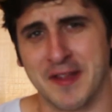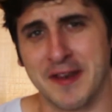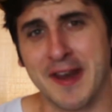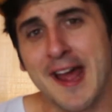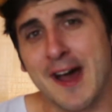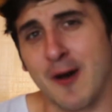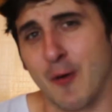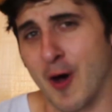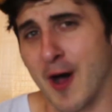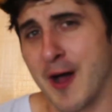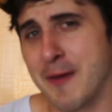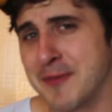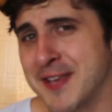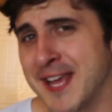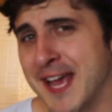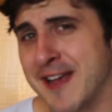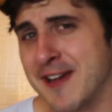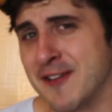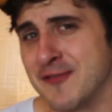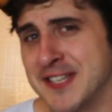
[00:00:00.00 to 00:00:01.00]
Now, I'm
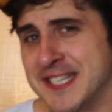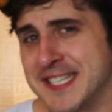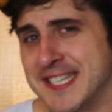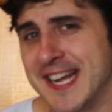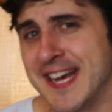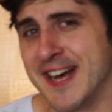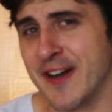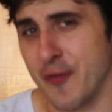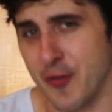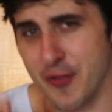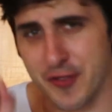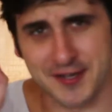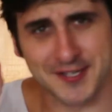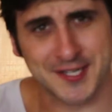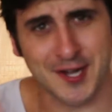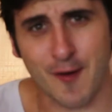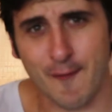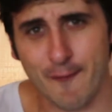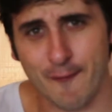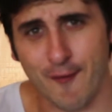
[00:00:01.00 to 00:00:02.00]
counting down the
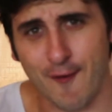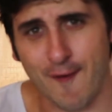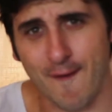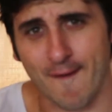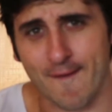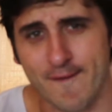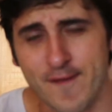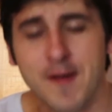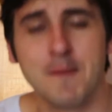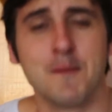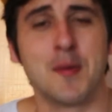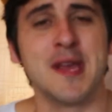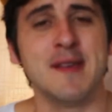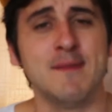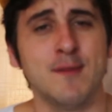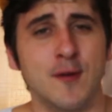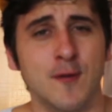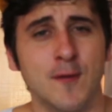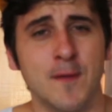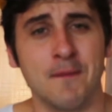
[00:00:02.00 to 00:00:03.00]
top 5
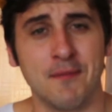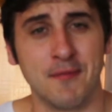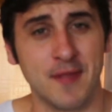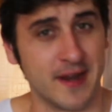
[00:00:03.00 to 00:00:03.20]
people